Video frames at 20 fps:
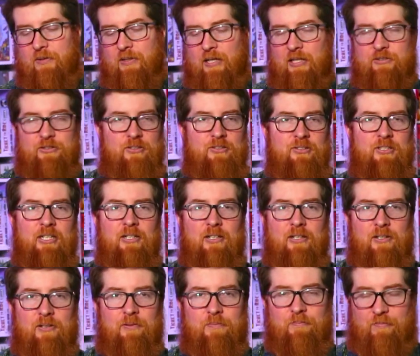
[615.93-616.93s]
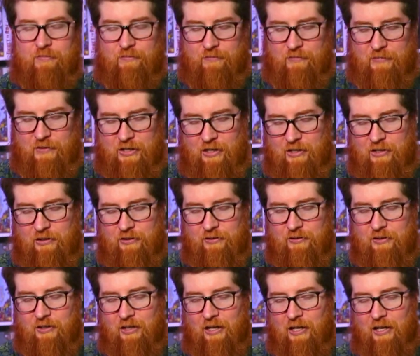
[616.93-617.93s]
it's a deer.
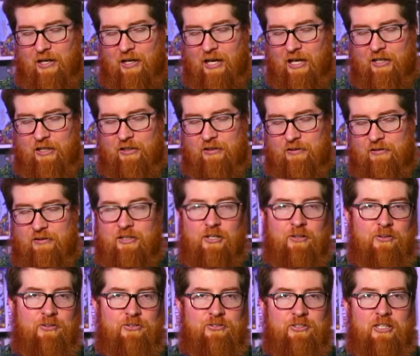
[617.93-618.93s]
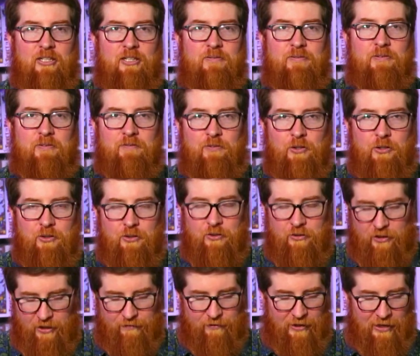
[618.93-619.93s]
I can kill this deer for
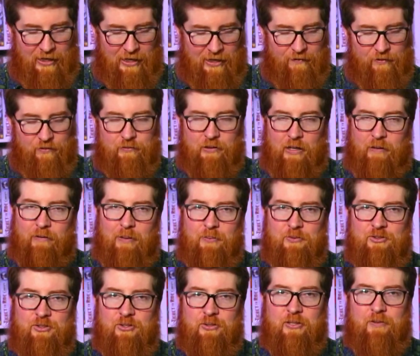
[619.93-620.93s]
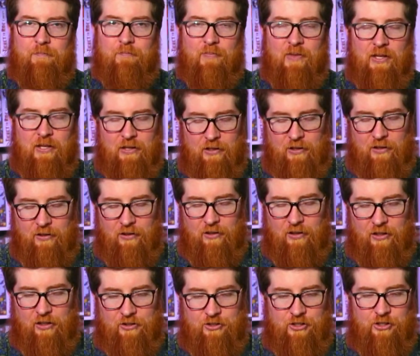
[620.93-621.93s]
food if I have the right weapons to
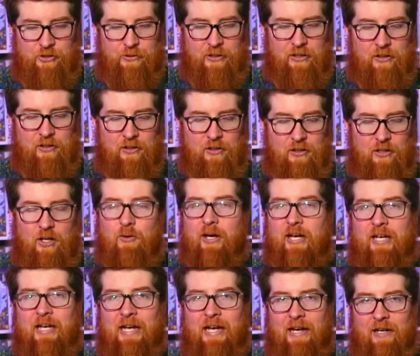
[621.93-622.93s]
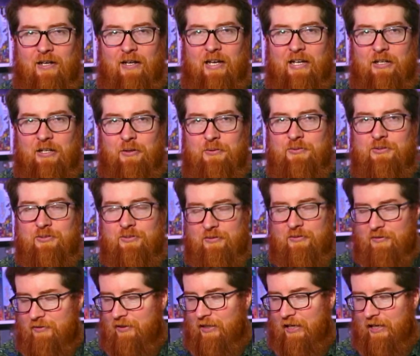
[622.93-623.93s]
do it. Oh, I can't, I
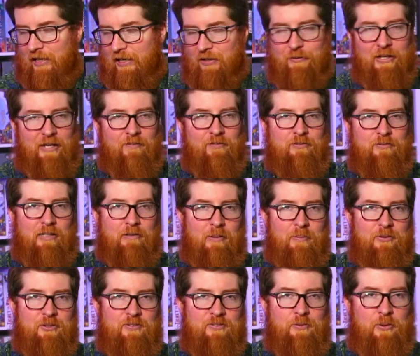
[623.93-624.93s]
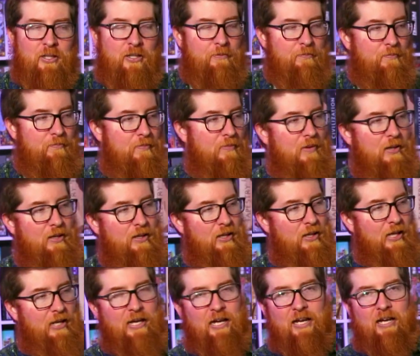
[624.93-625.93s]
don't. I don't have the right weapons for it.
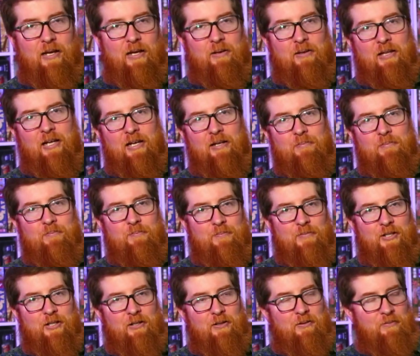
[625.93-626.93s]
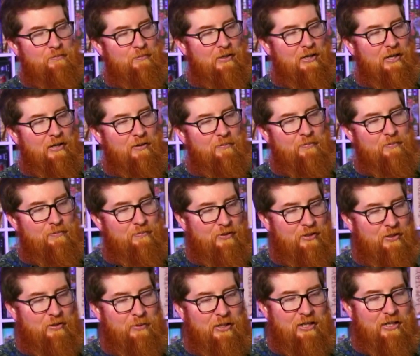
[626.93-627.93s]
Hey, my,
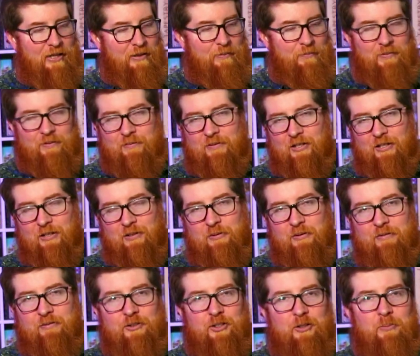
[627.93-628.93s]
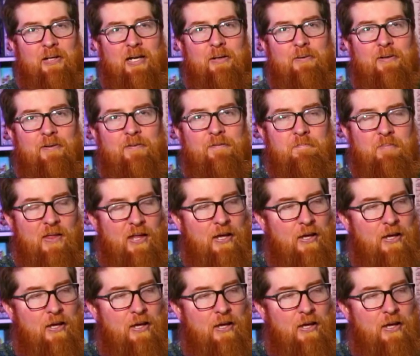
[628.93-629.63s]
buddy, whoever you're playing with,